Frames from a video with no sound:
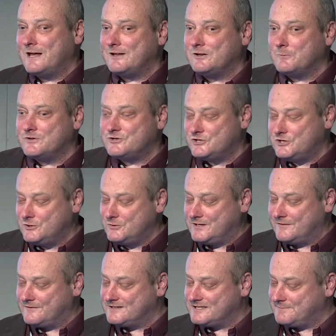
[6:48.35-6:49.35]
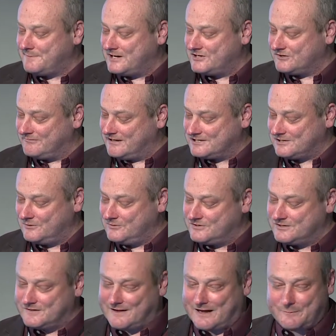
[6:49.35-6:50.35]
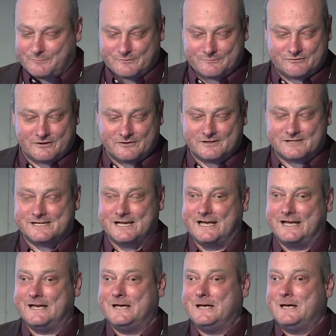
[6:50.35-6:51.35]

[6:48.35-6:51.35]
end up with two different spatial resolutions of output products here.